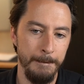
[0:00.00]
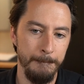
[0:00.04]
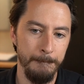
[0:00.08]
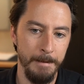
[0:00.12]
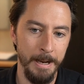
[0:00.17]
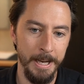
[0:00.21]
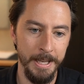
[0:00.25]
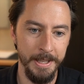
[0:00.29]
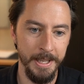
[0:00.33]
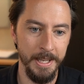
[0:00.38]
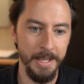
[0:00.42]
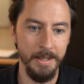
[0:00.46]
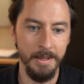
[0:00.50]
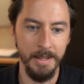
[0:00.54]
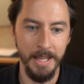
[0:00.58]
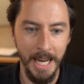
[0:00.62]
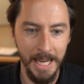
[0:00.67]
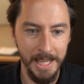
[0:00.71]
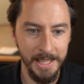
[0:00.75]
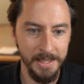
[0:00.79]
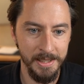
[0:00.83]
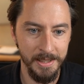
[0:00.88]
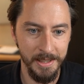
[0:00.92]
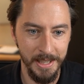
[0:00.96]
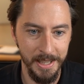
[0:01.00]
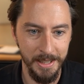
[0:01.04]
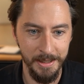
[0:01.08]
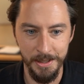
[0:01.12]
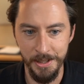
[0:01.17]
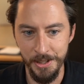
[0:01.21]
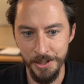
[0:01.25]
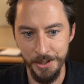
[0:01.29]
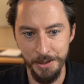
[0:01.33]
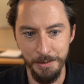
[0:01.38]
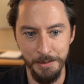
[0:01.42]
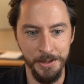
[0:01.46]
And then lastly,
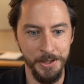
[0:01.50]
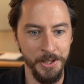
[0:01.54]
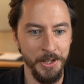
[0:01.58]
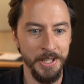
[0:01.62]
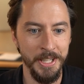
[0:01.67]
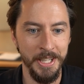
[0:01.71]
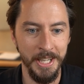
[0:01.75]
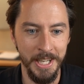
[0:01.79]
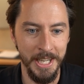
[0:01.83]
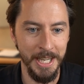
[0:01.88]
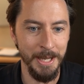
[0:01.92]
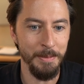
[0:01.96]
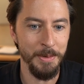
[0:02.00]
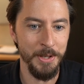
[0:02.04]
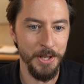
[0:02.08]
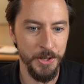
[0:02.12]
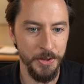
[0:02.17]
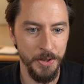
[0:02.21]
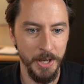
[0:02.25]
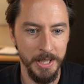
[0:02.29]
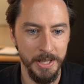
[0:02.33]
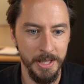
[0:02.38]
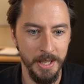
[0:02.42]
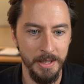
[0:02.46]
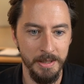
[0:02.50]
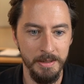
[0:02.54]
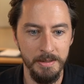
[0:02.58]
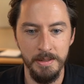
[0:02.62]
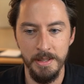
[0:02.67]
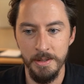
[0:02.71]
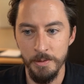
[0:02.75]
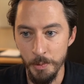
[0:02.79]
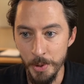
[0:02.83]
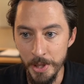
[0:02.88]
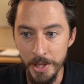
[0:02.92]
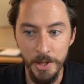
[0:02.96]
just starting to demonstrate that
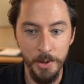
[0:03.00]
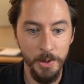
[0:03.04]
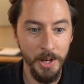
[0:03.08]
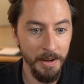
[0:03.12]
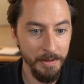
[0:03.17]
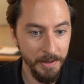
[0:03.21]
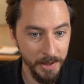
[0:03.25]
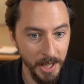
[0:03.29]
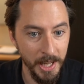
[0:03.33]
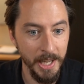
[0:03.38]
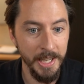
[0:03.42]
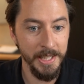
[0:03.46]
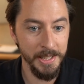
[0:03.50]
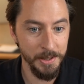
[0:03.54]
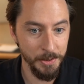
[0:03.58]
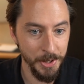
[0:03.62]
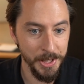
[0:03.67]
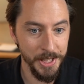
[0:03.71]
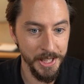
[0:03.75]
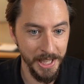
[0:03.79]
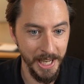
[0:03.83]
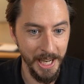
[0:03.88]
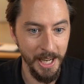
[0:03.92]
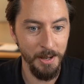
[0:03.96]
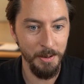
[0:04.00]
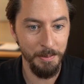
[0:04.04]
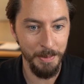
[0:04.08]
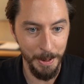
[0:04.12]
we do have clients reaching out.